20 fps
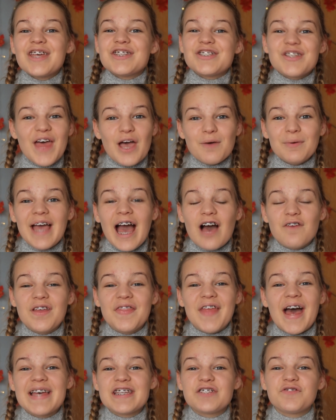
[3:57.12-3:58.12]
So there we have
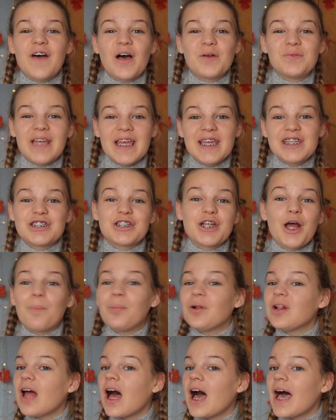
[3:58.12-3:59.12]
it, that is foundation
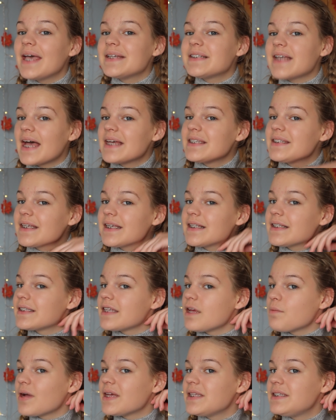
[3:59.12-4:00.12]
applied. As you can
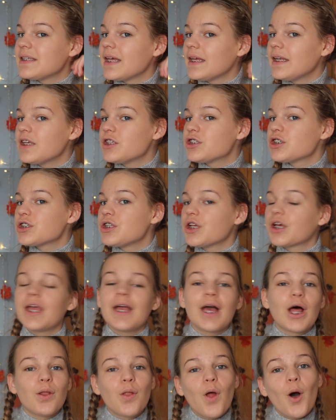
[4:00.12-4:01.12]
see, my skin is just
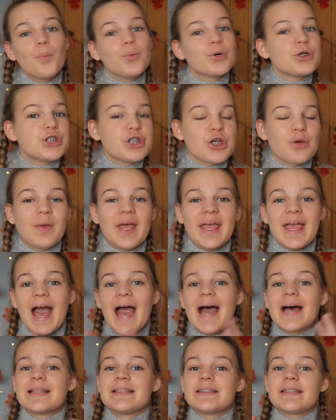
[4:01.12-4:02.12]
looking a lot more dewy
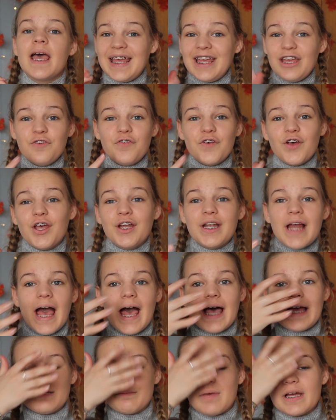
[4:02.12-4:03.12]
and even,
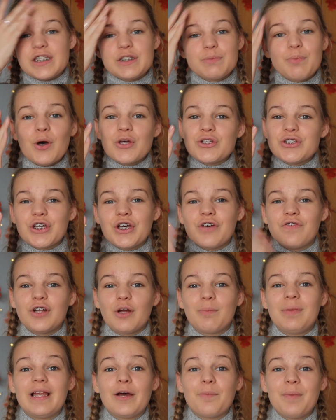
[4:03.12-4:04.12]
and my spots are covered
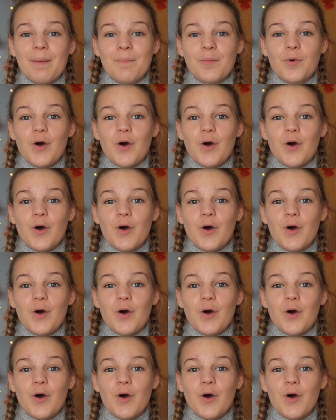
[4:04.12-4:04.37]
up a little bit